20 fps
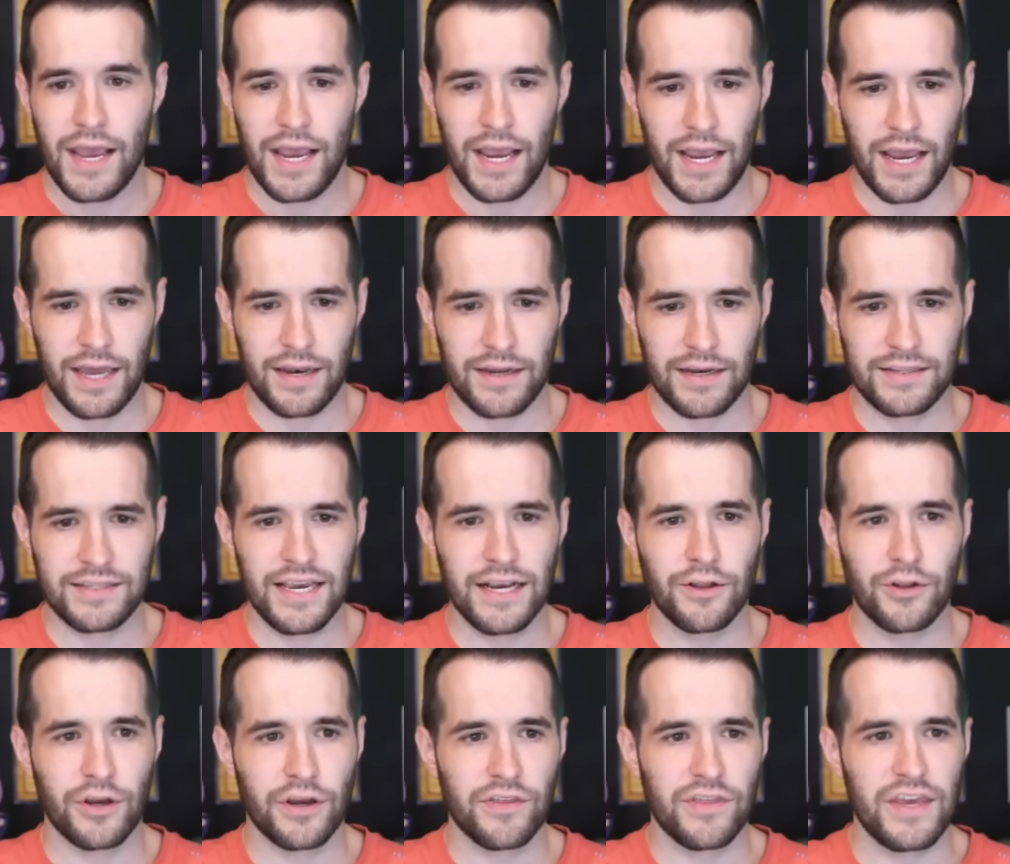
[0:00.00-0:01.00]
And take
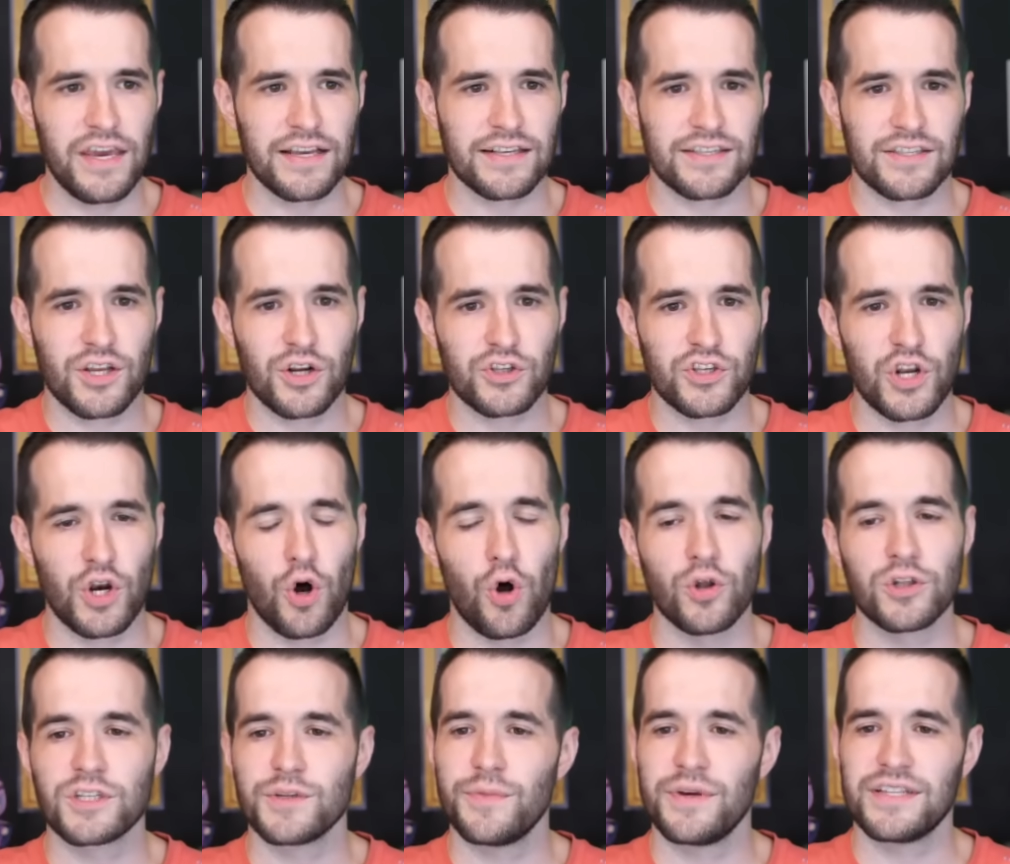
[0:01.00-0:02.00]
a look at this. There's an
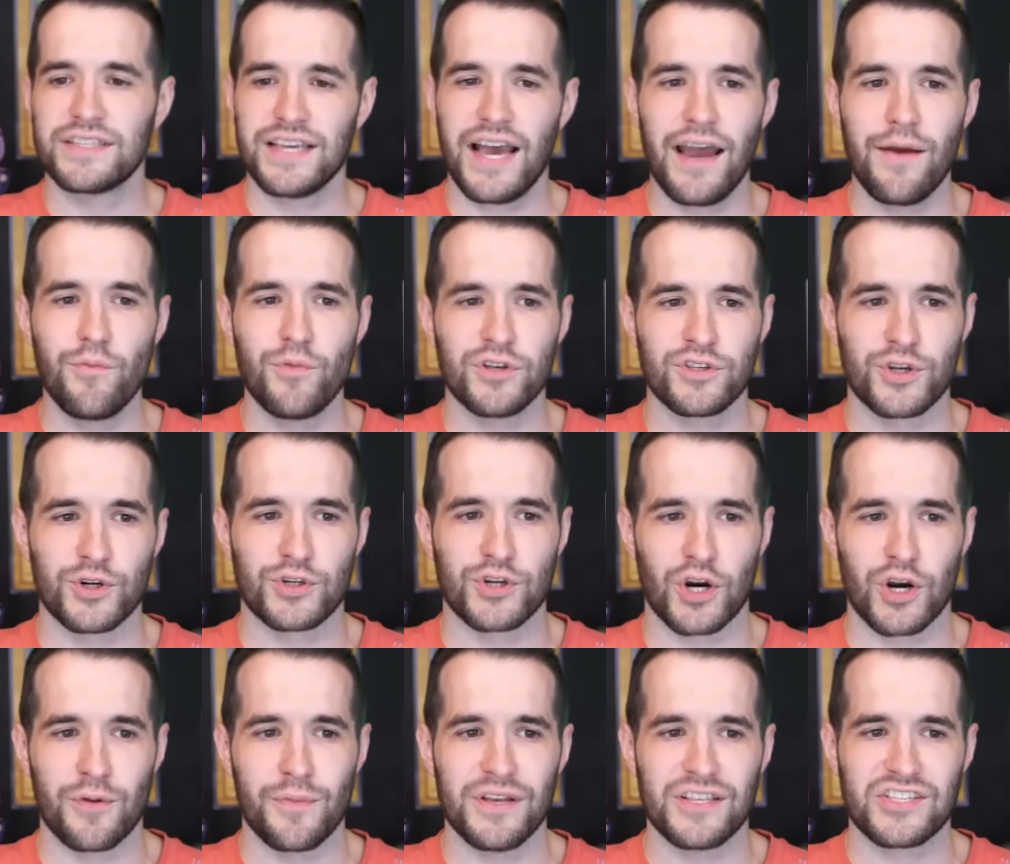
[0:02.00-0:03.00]
Ultimate Time Wizard
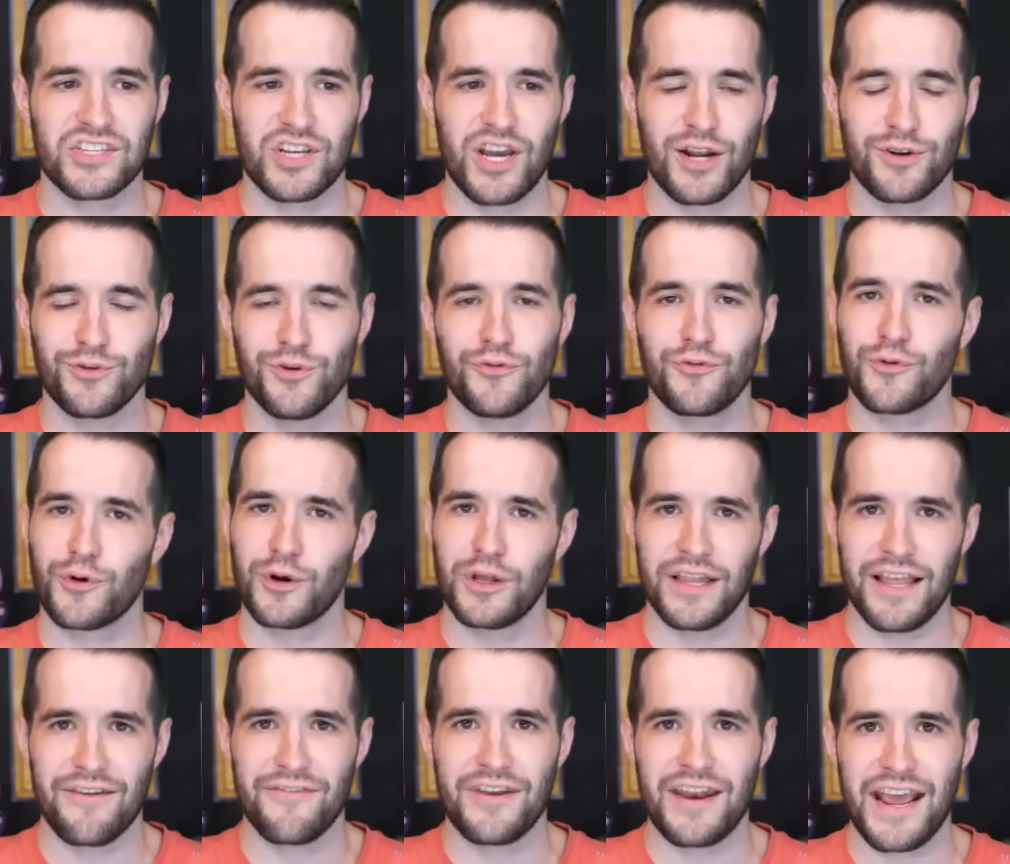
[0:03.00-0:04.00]
tournament scheduled for
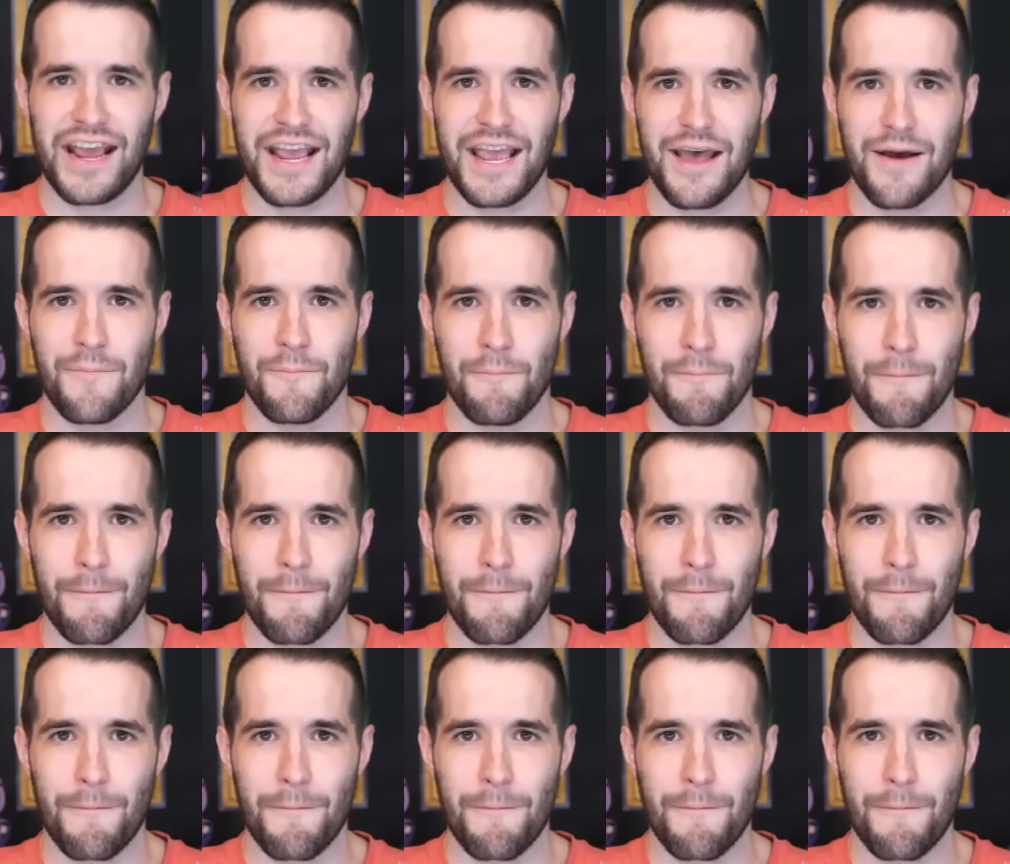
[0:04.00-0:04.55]
11 a.m.